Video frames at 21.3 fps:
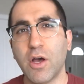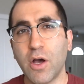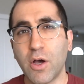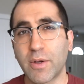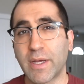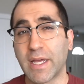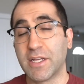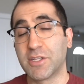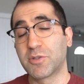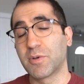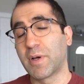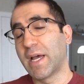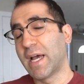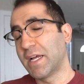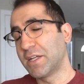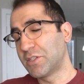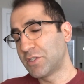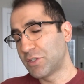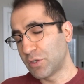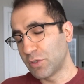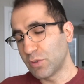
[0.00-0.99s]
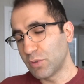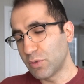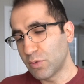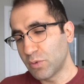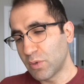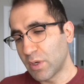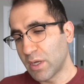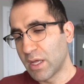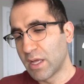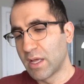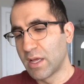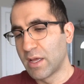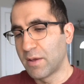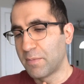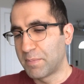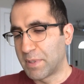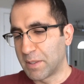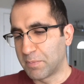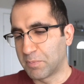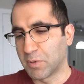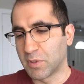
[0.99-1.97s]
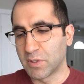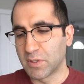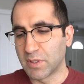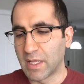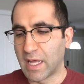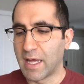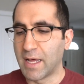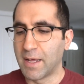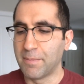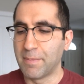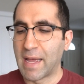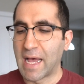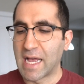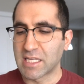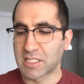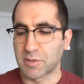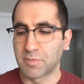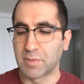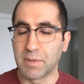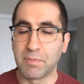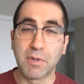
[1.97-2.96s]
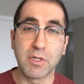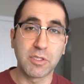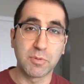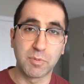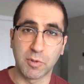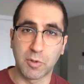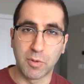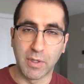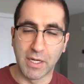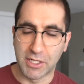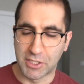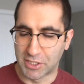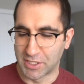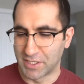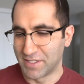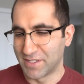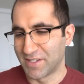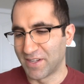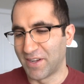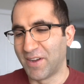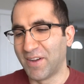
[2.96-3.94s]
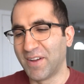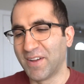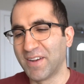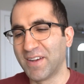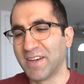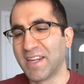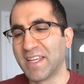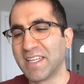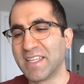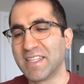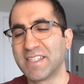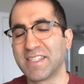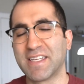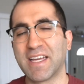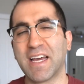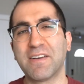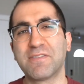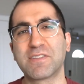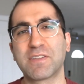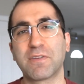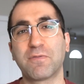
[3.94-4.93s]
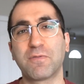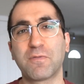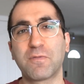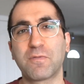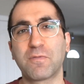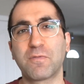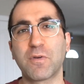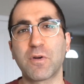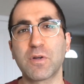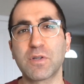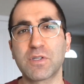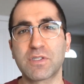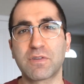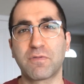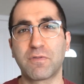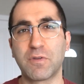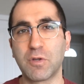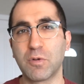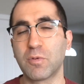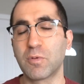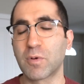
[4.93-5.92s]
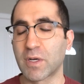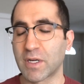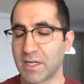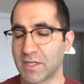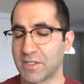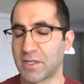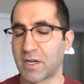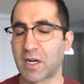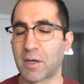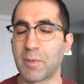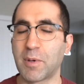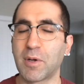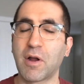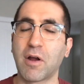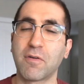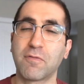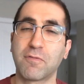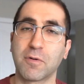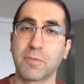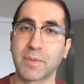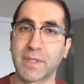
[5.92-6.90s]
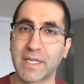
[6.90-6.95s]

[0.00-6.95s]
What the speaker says: Okay, so I had two people ask me multiple questions on ETFs. The first few we're going to talk about are from